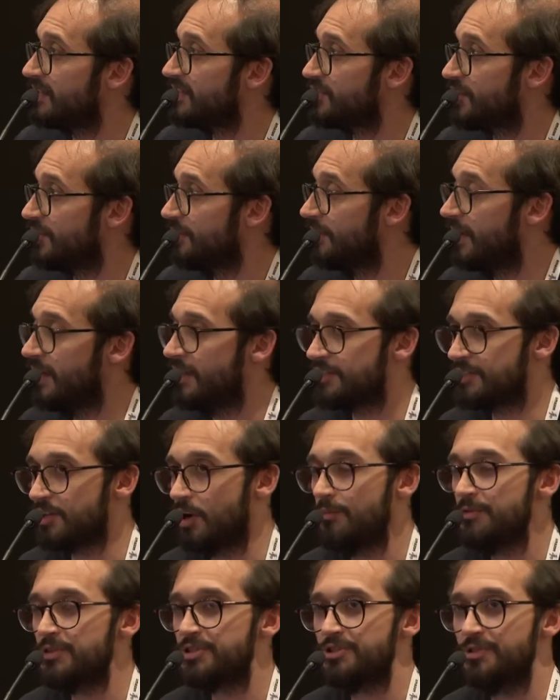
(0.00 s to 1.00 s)
so, and so
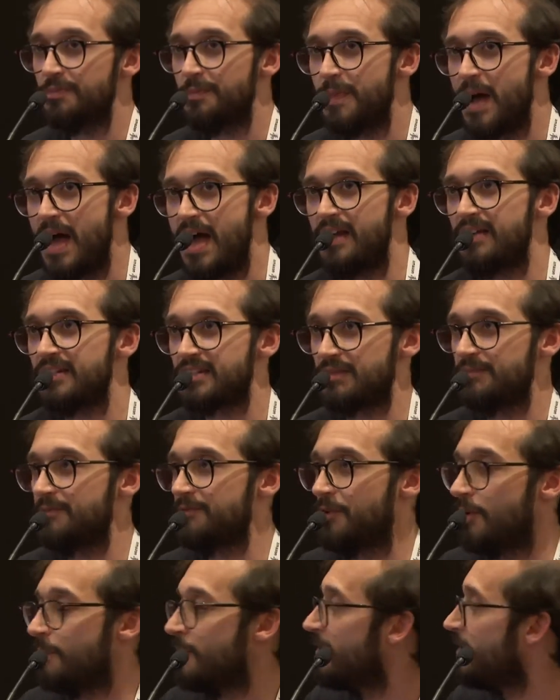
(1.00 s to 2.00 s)
we should ban some
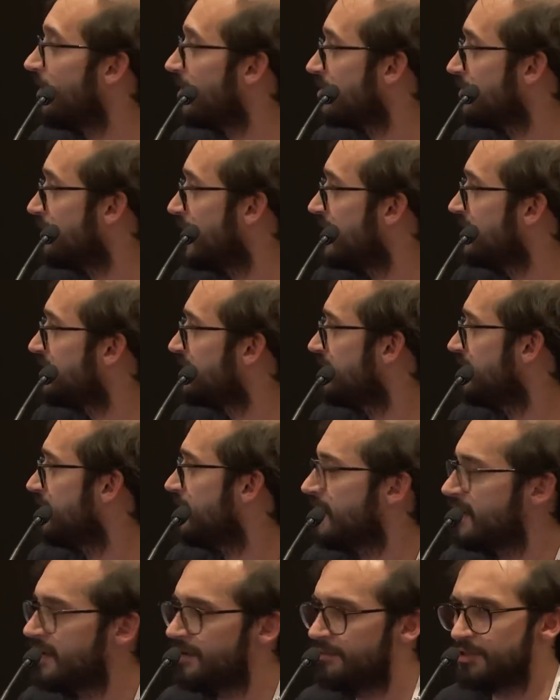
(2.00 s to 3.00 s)
form of automation.
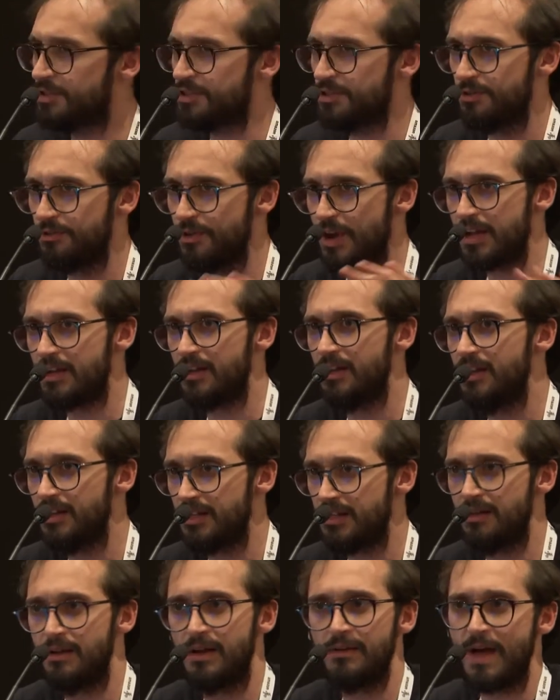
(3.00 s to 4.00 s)
We should
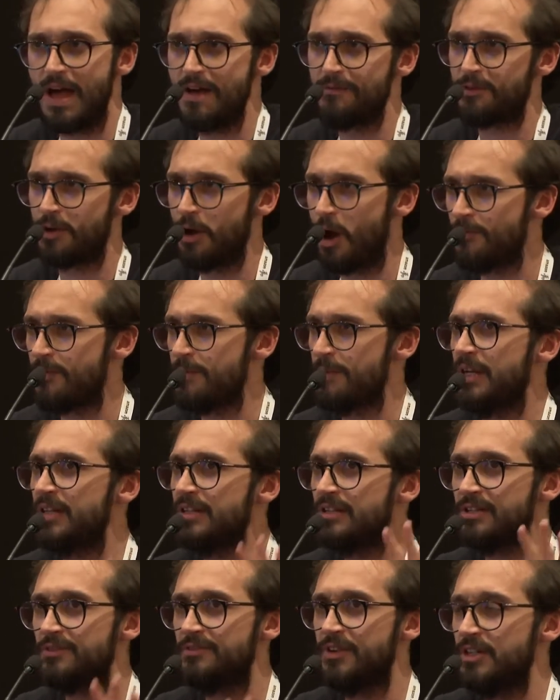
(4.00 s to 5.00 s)
regulate, uh, have government
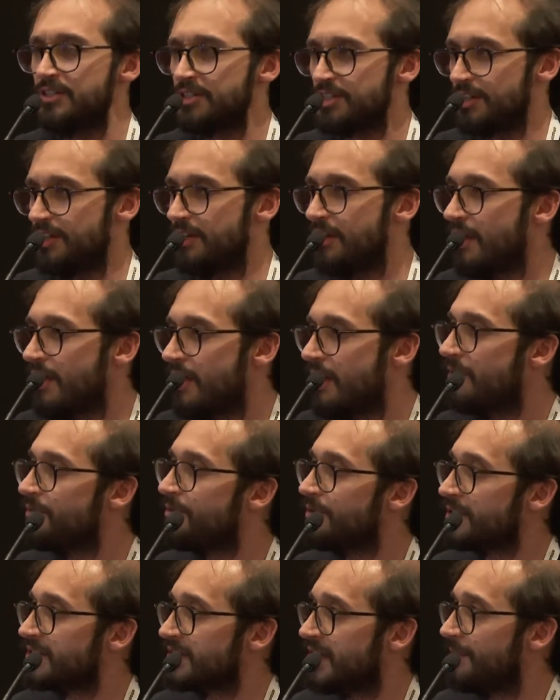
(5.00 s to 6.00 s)
intervention,
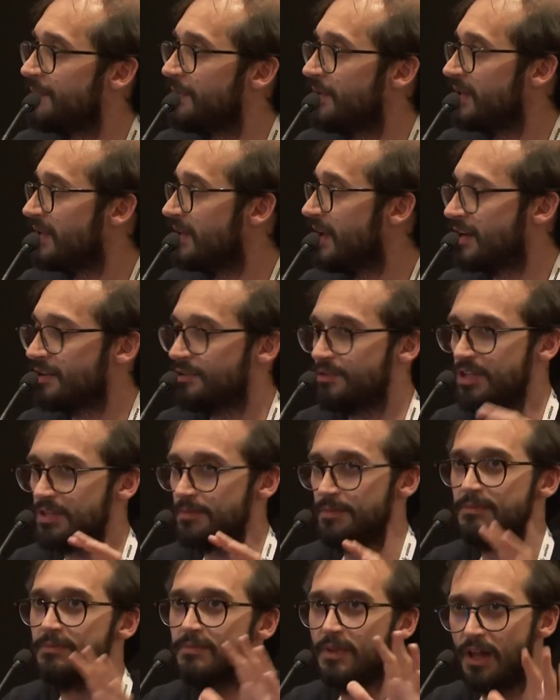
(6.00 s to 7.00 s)
for example, in
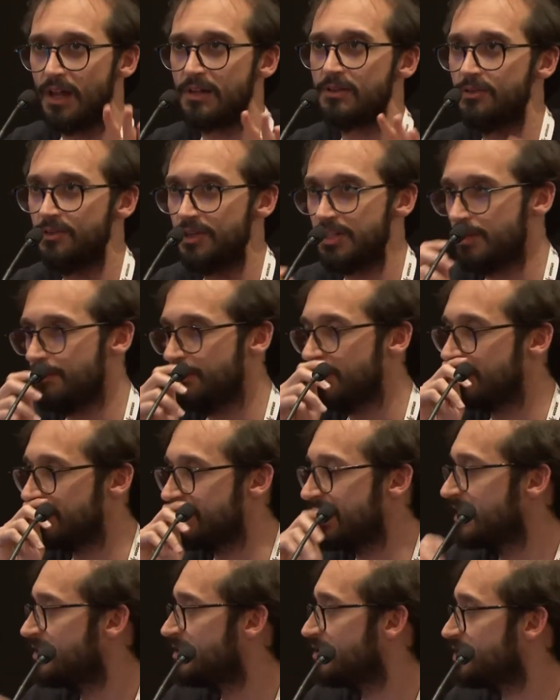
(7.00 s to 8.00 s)
algorithm, algorithm
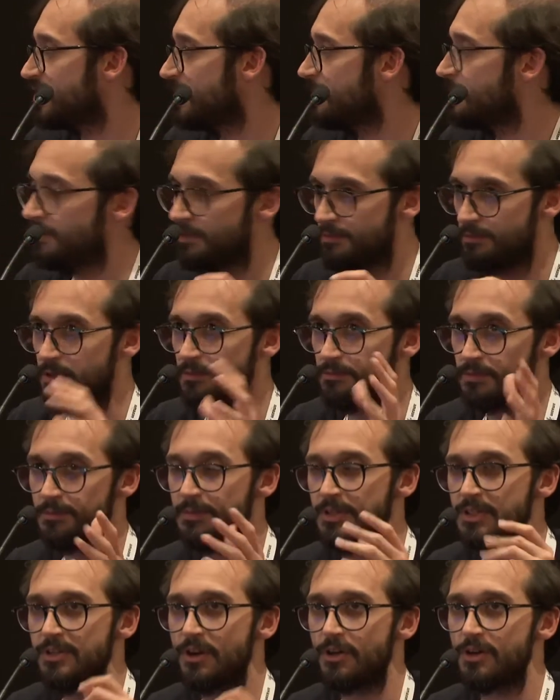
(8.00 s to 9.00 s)
dictatorship. We, have we,
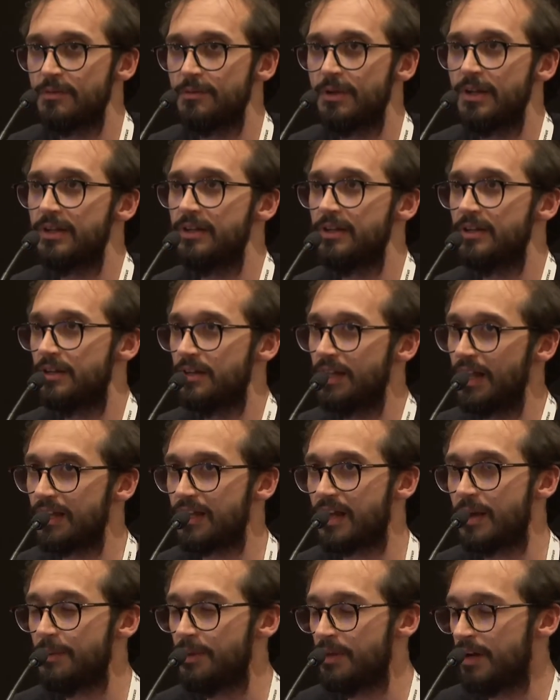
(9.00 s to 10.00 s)
been talking here like a
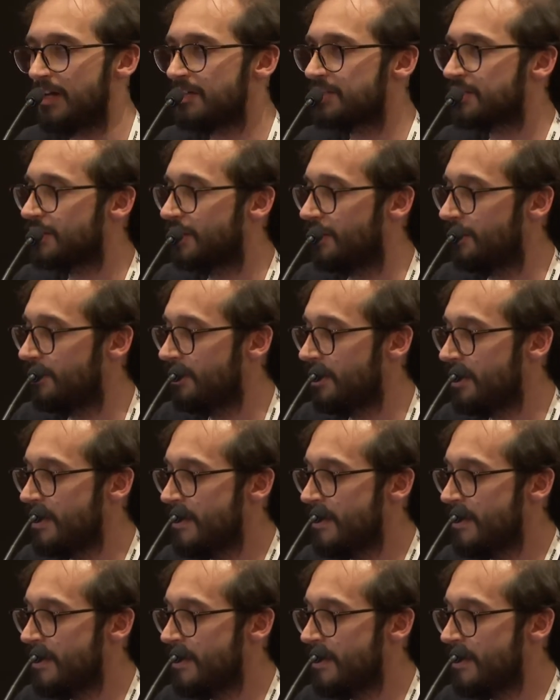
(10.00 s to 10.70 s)
couple of hours ago.